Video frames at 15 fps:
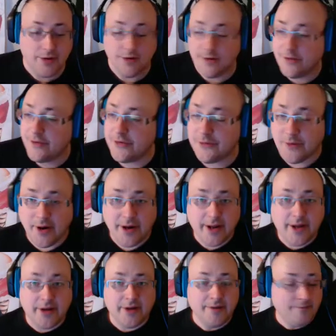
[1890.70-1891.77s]
this
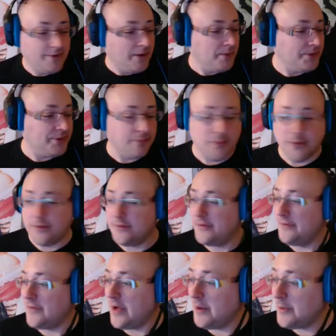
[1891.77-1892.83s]
Friday I want the build.
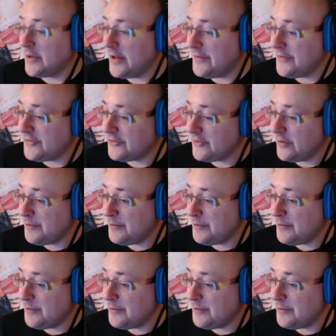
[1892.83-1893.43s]
I'm gonna end the stream